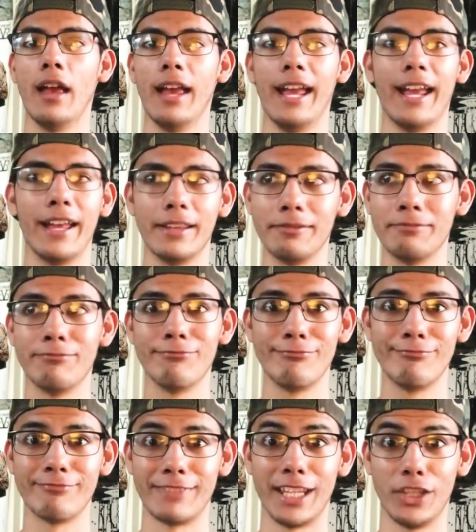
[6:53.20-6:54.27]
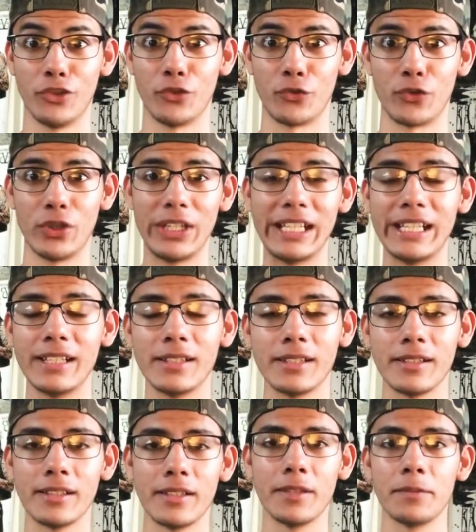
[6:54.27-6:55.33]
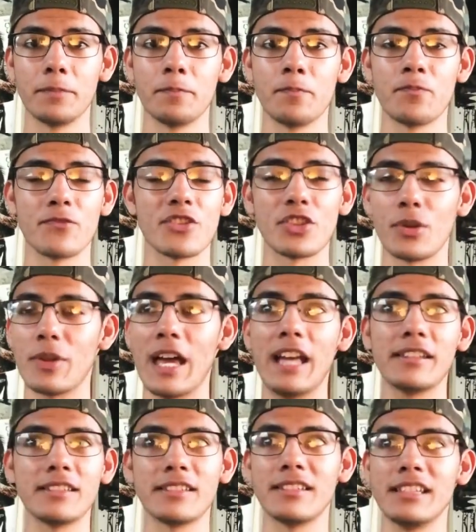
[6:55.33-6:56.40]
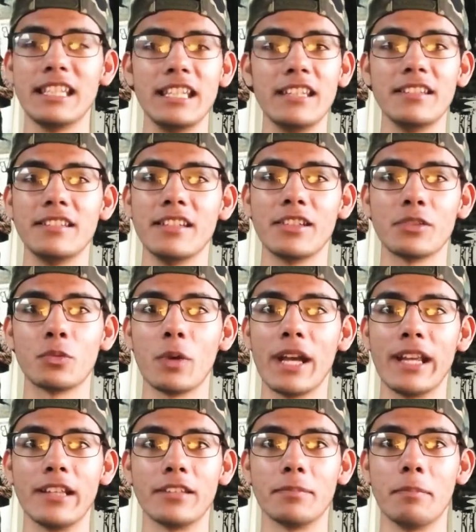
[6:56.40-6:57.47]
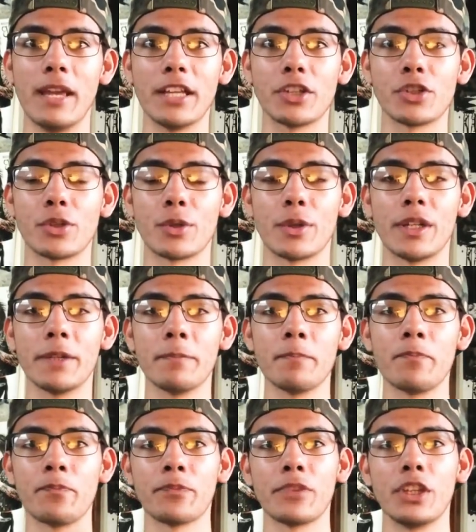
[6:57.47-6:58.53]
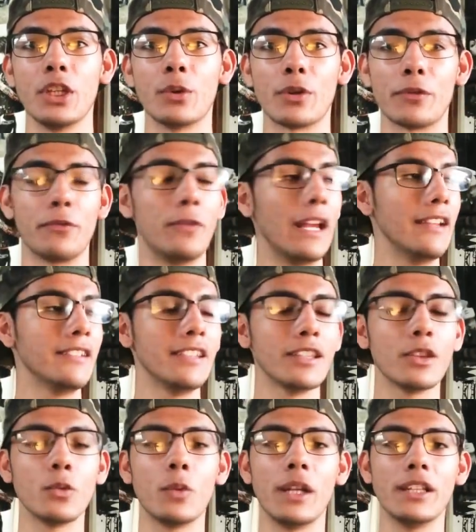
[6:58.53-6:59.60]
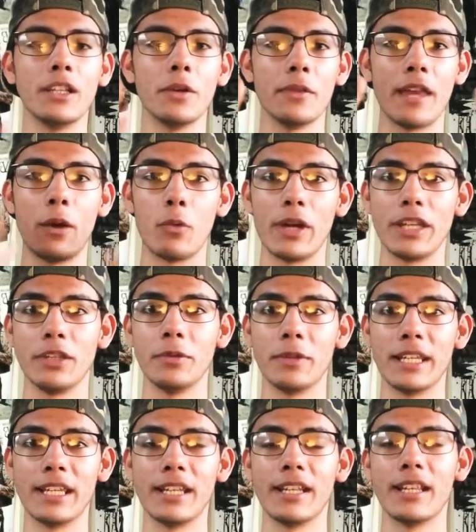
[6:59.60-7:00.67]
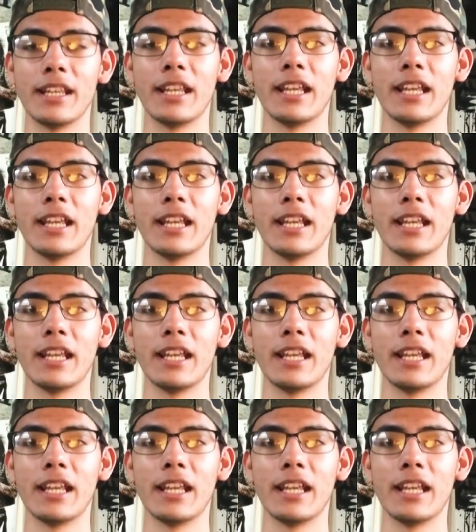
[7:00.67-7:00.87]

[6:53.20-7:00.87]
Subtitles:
and it's free. So that's the easiest way, is make sure you're facing the window. That way you get